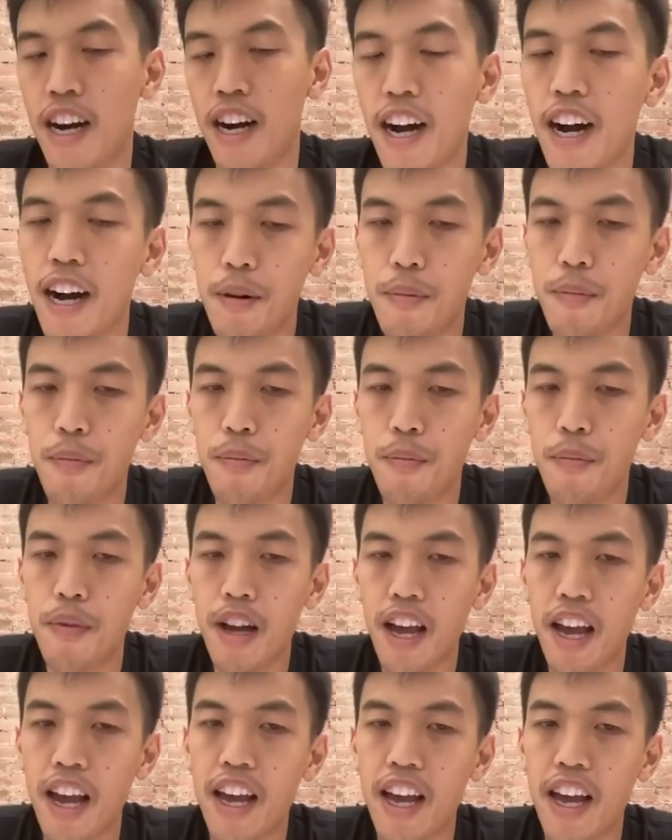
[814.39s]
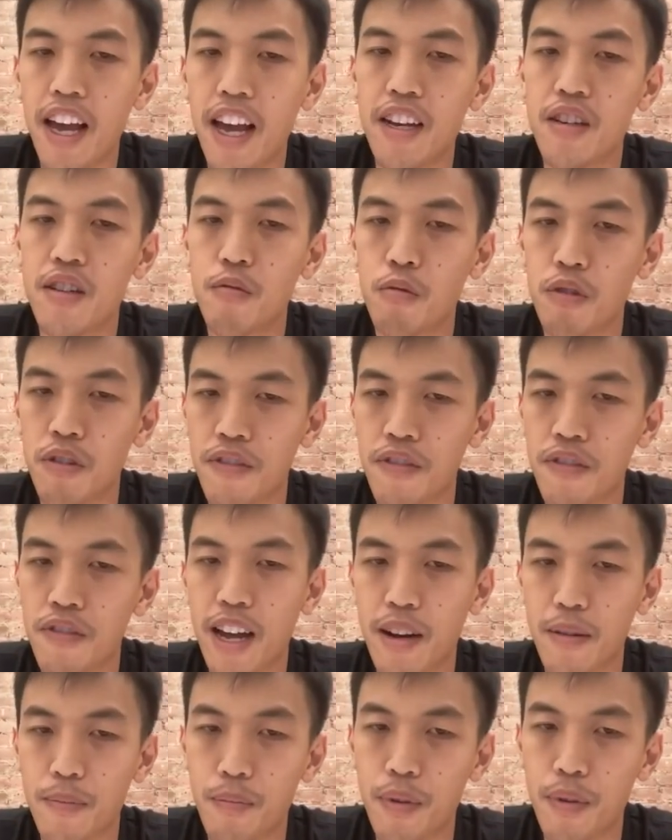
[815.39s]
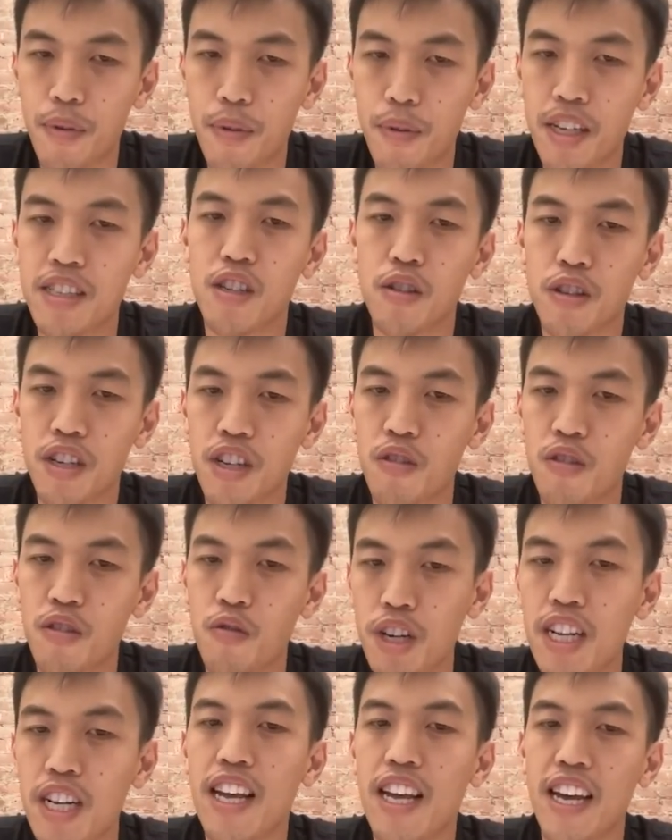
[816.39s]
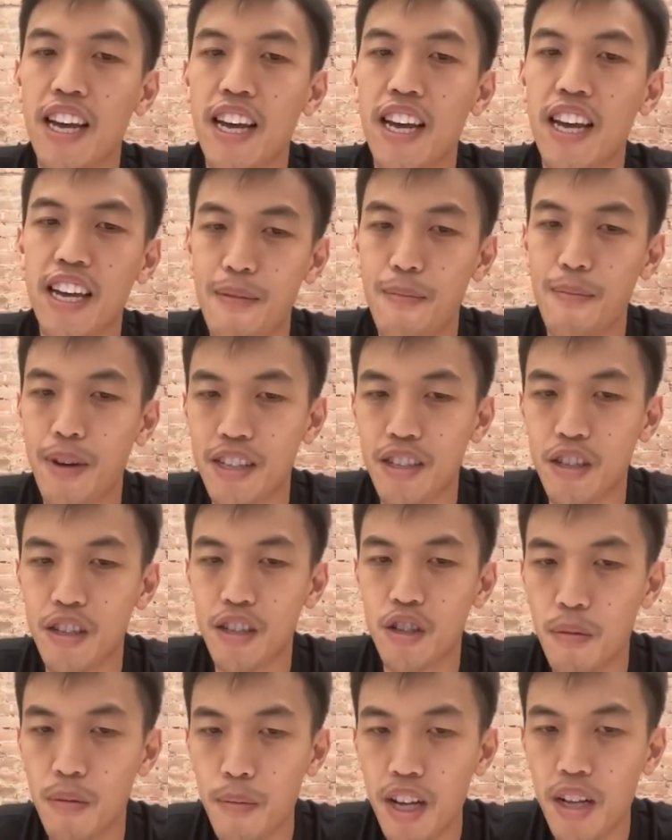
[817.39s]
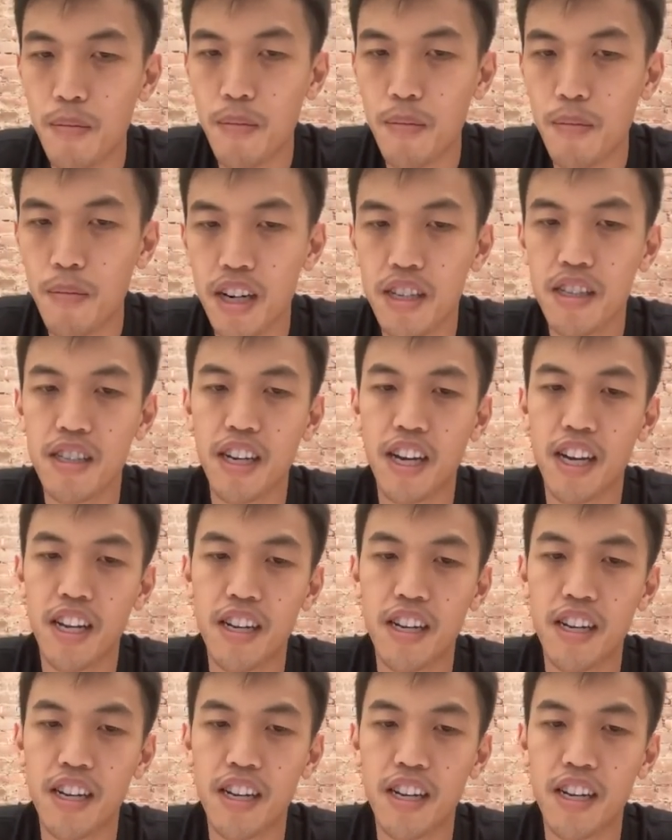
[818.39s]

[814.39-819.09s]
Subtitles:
And with that, basically, you can relay that message to the mailbox,